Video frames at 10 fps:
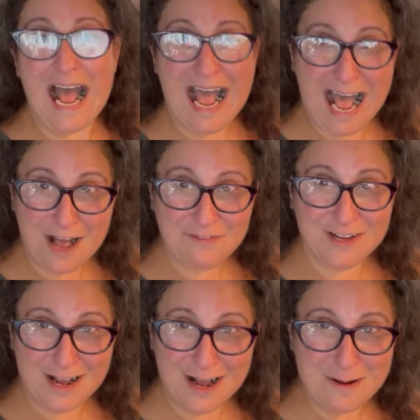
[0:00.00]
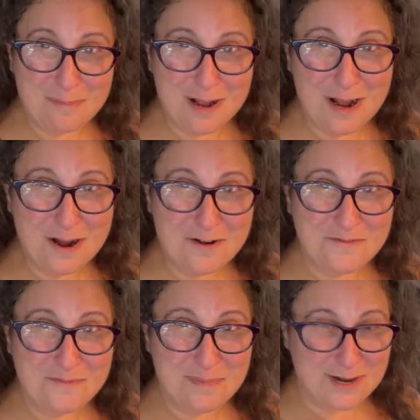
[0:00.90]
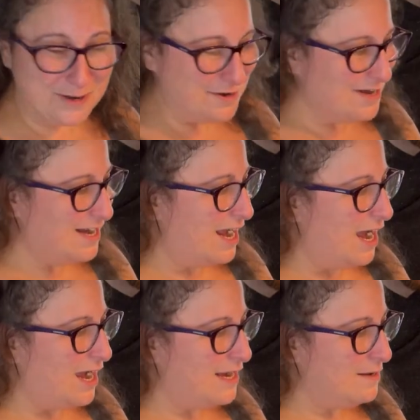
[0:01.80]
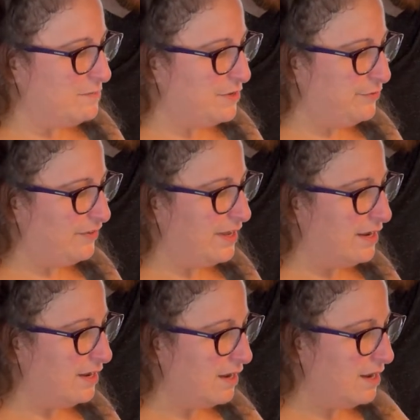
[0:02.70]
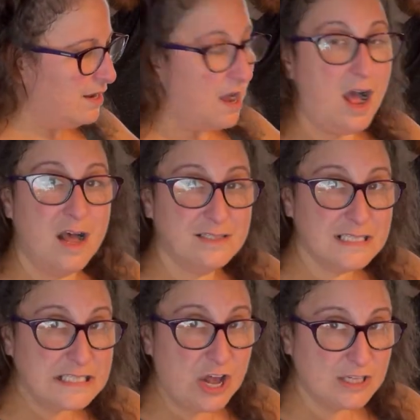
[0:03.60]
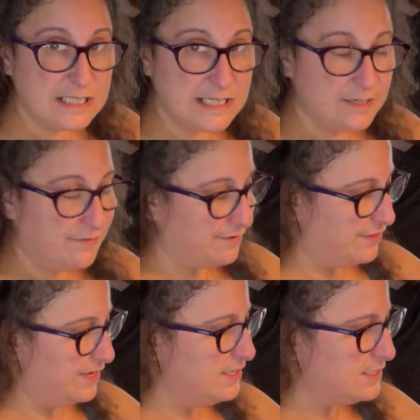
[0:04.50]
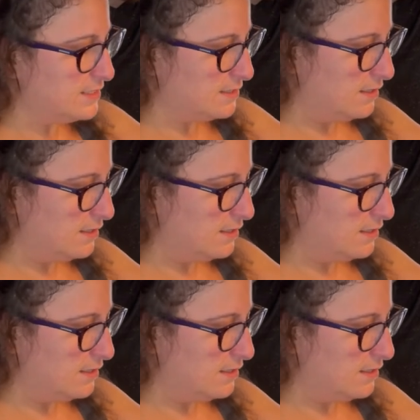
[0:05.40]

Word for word: a half a cup of butter. I am using unsalted for this.